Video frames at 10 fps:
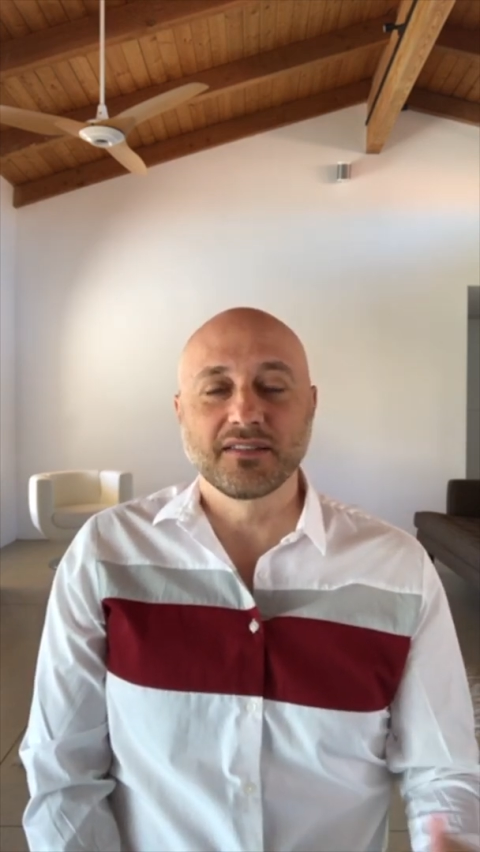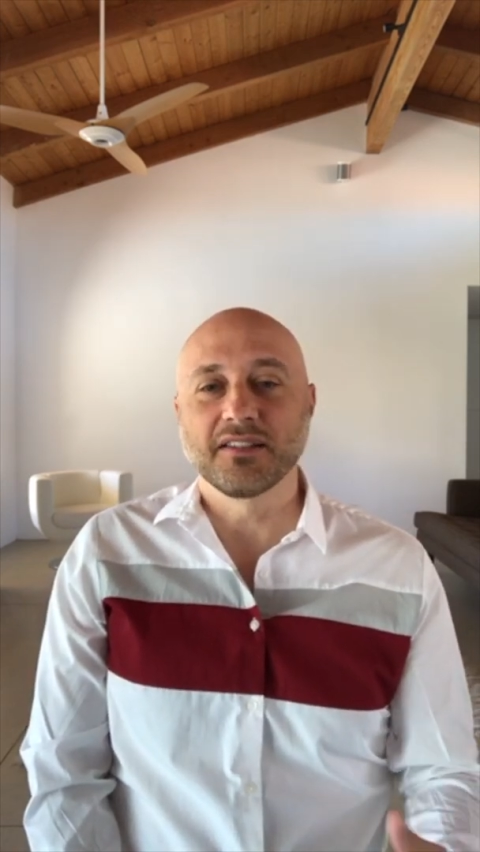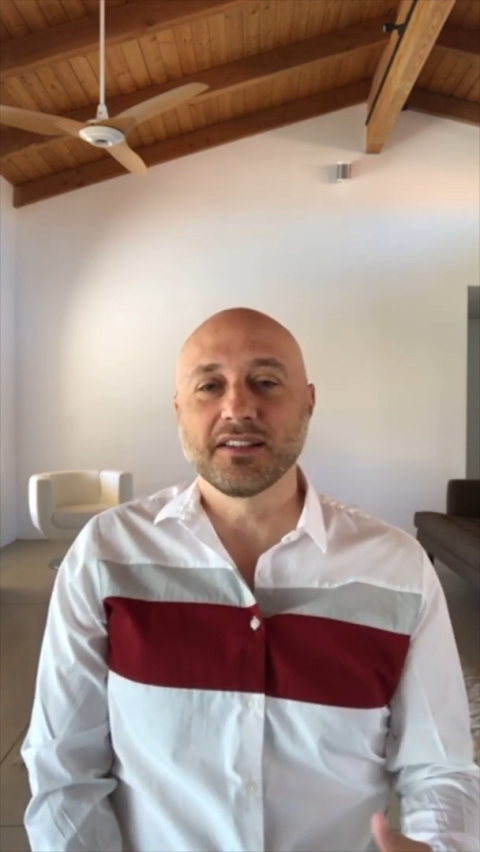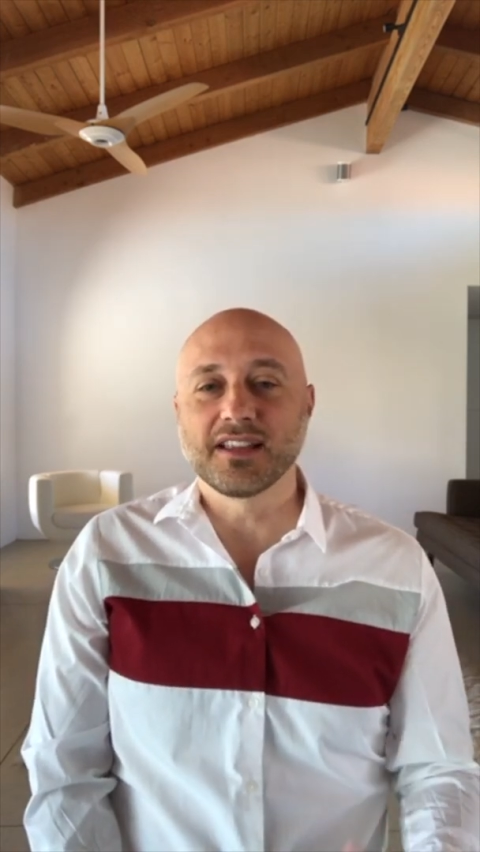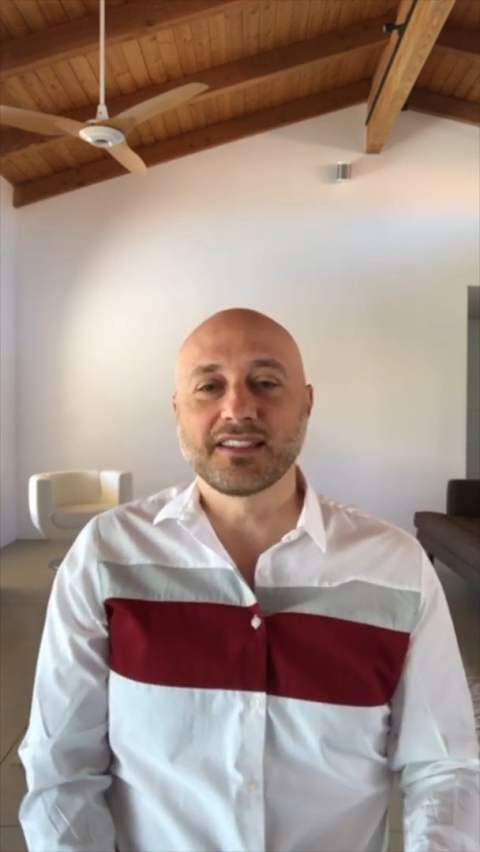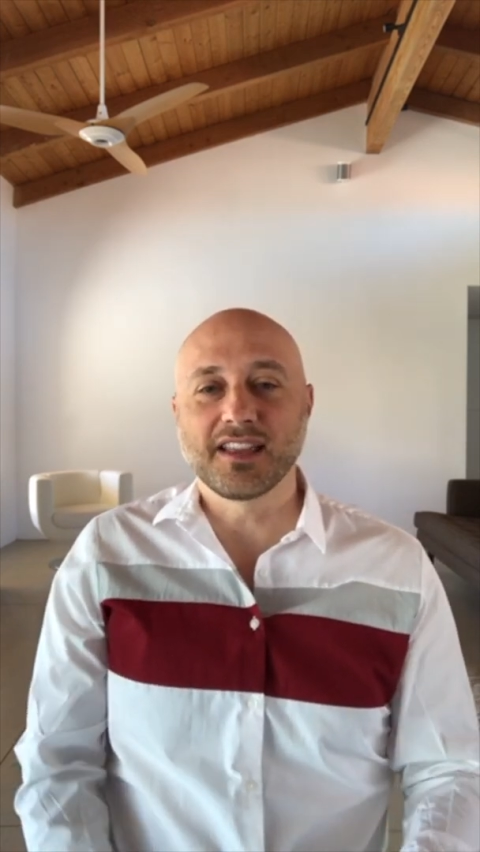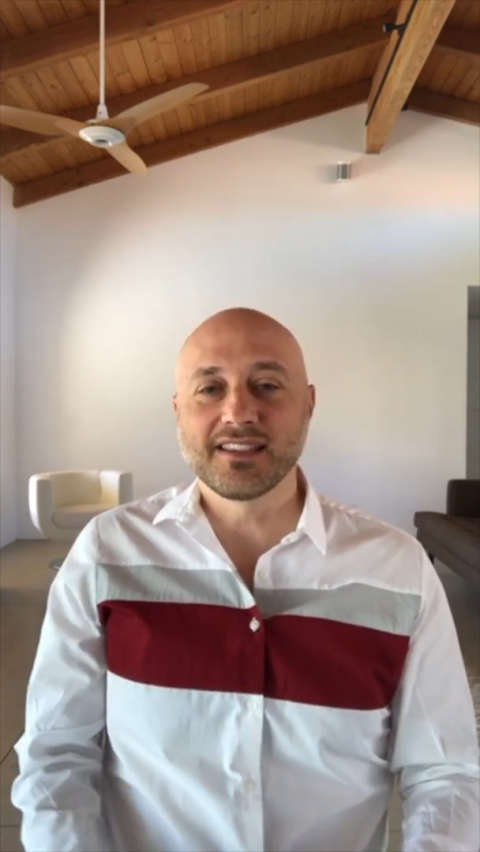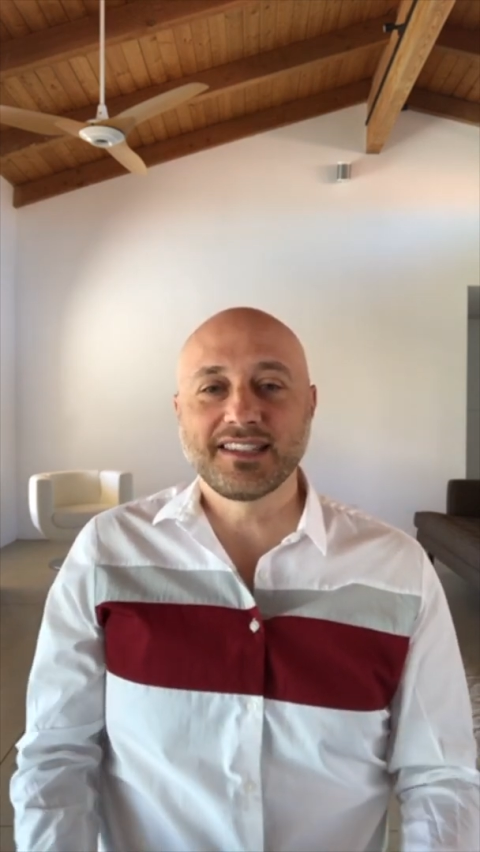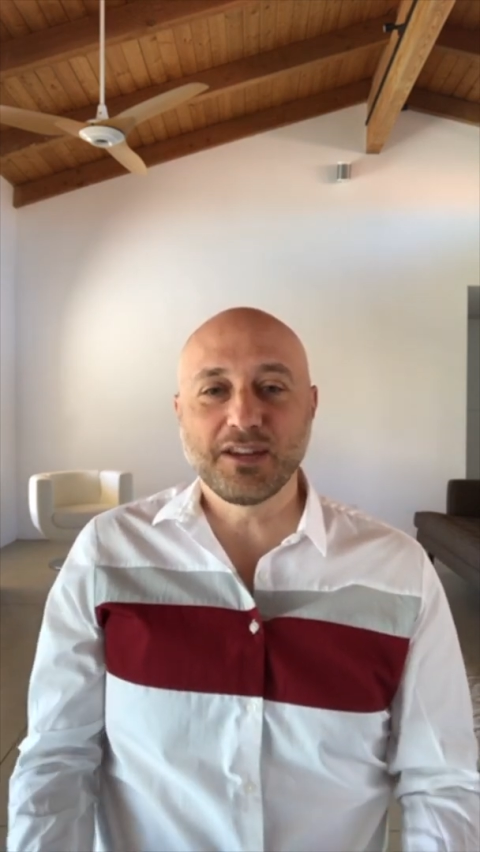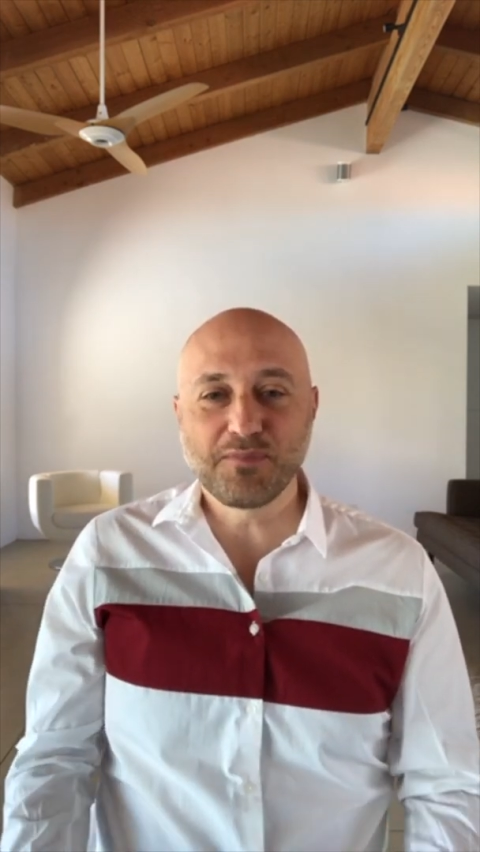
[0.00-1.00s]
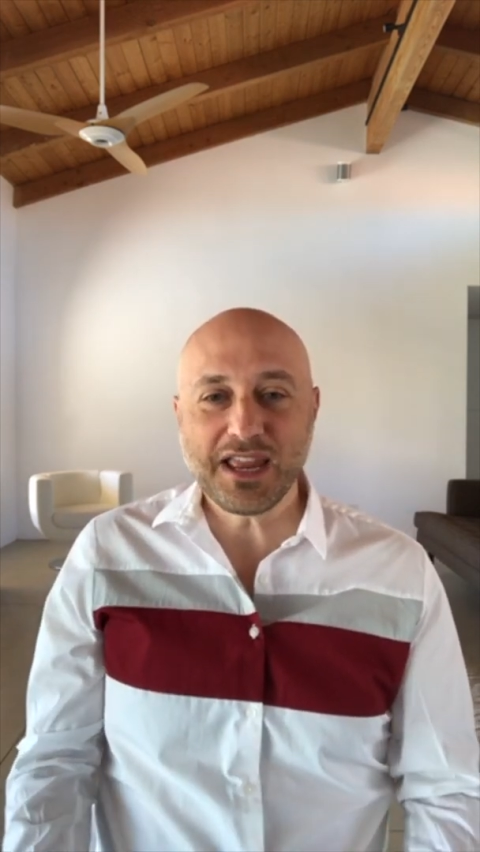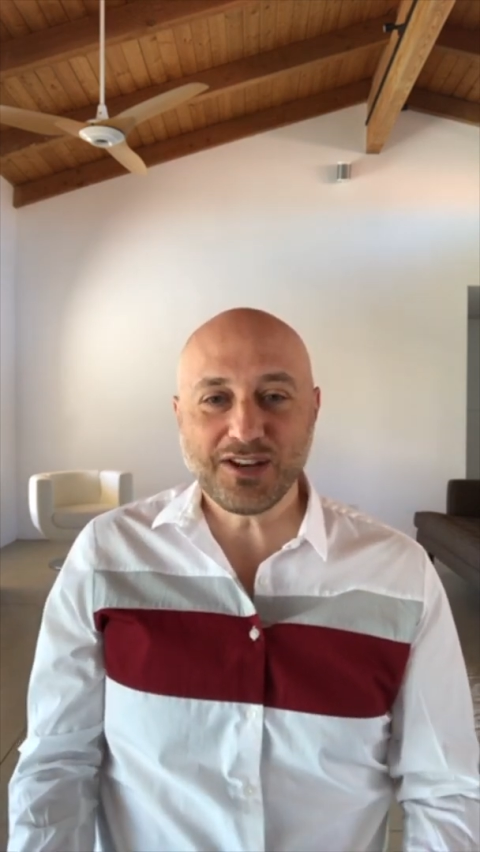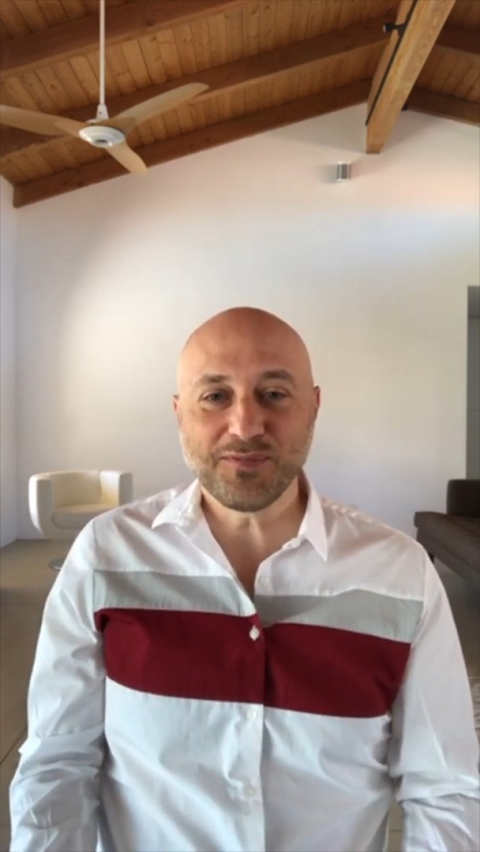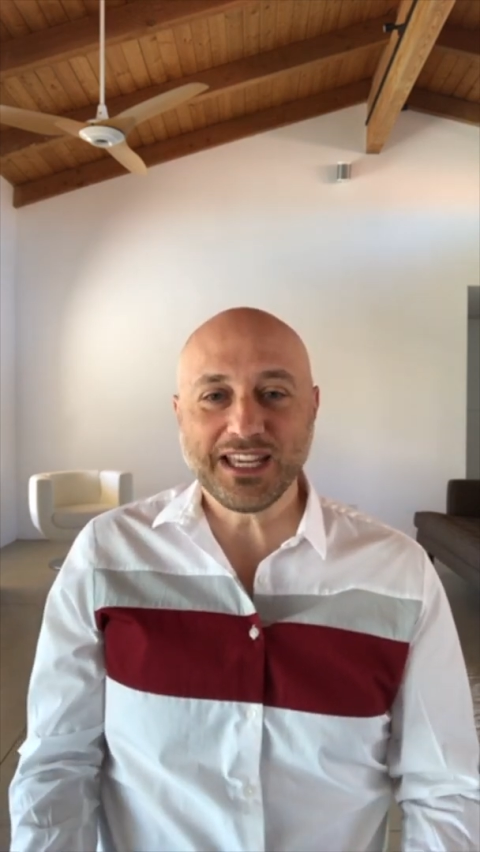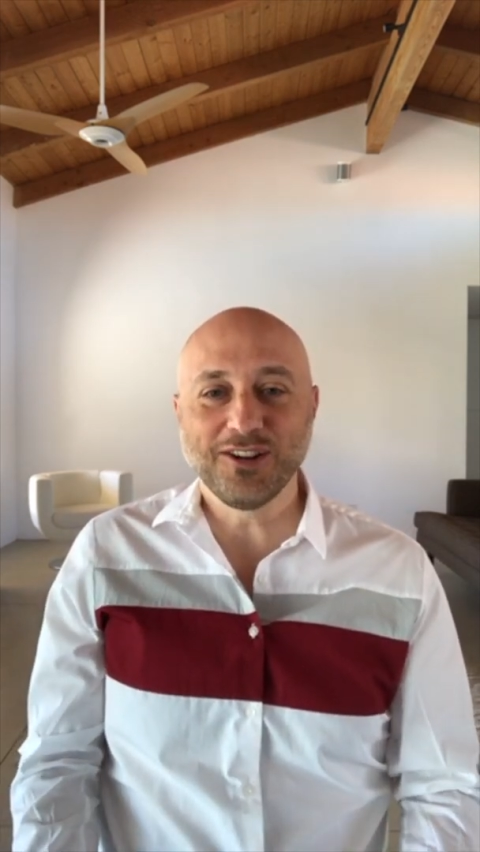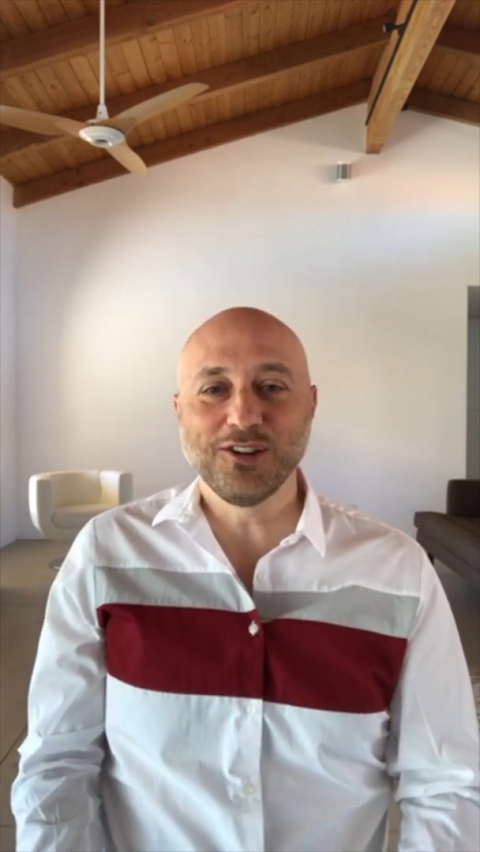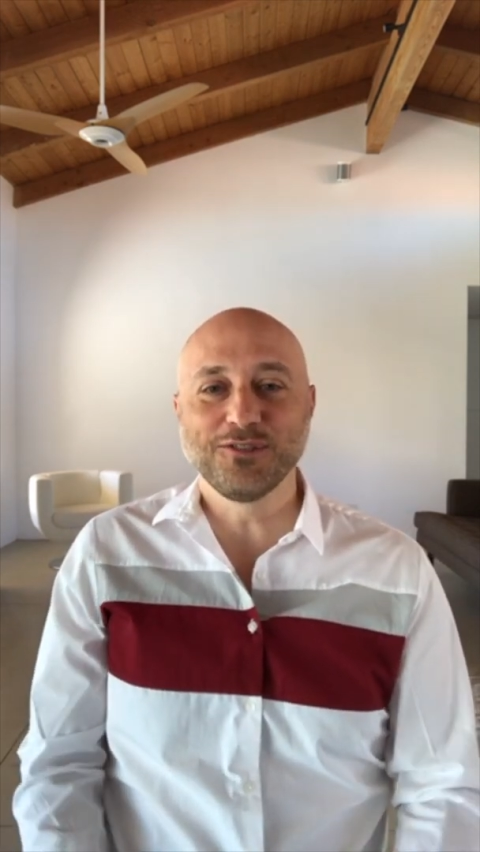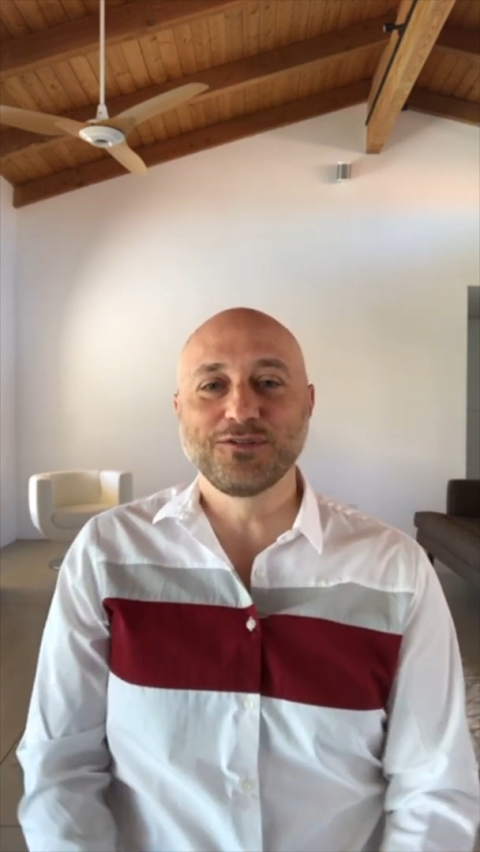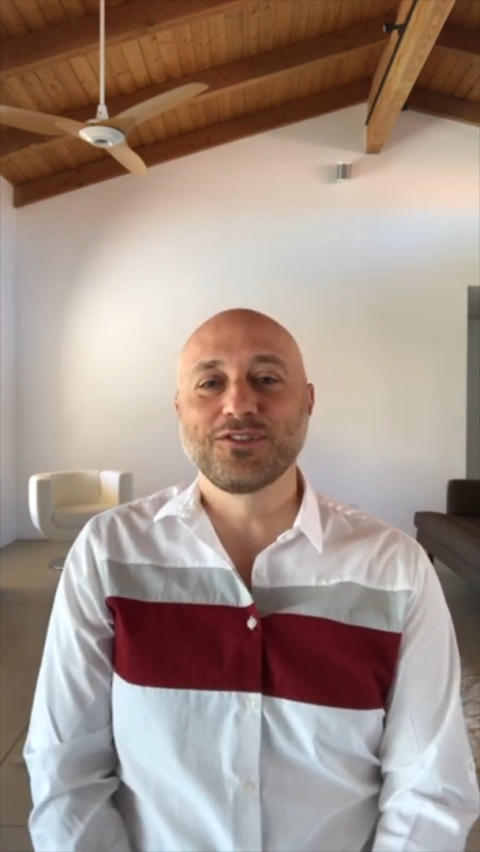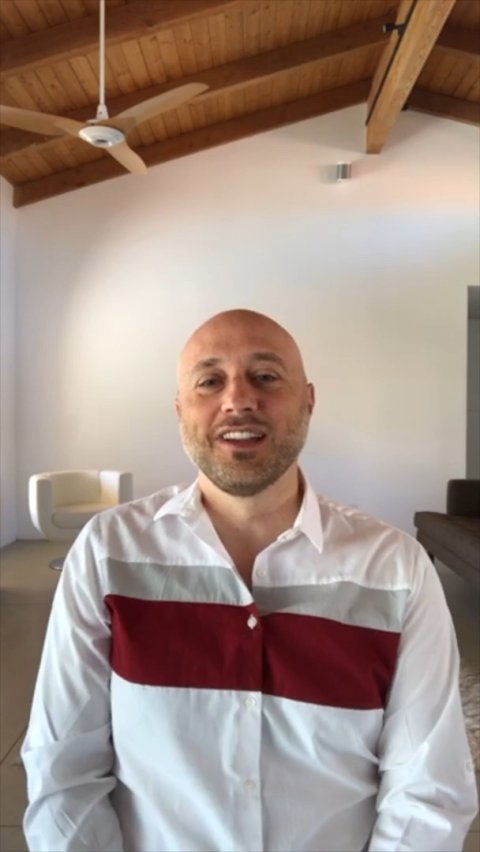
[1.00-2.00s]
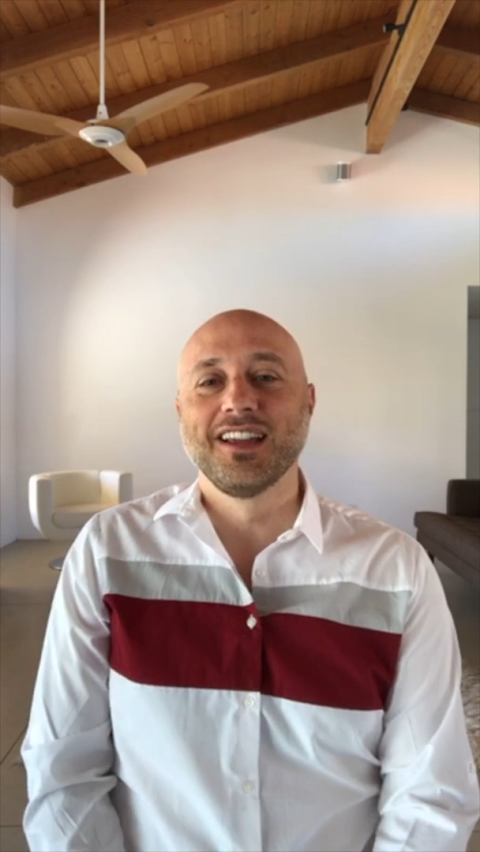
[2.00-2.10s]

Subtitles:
Right? That is the epitome of